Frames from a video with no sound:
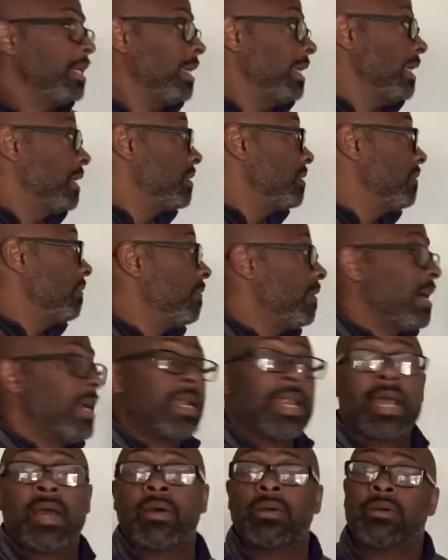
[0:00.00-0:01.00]
is to find
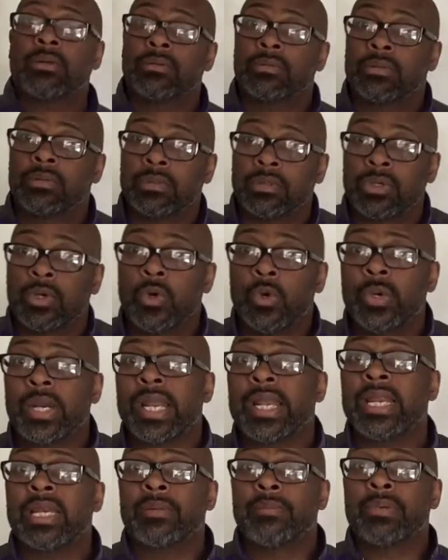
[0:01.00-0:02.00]
out who they
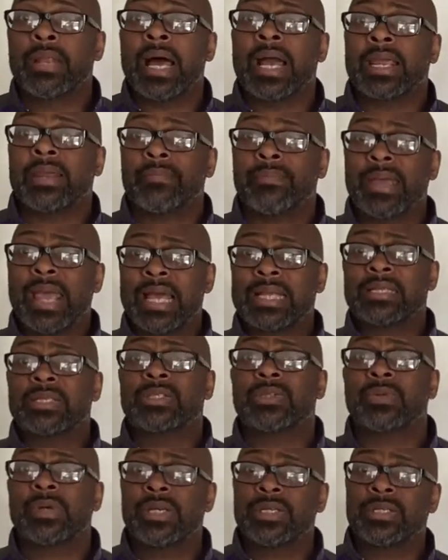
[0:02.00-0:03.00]
need to block in pass
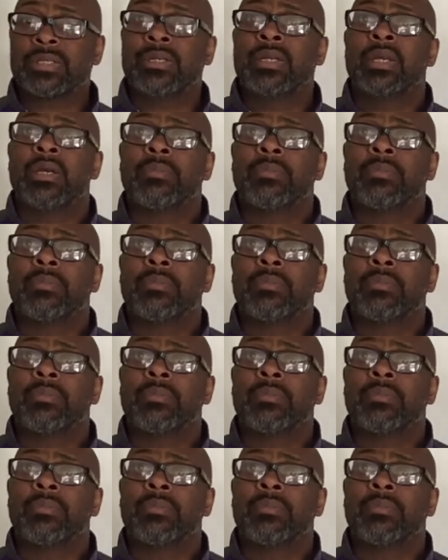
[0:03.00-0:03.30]
situation.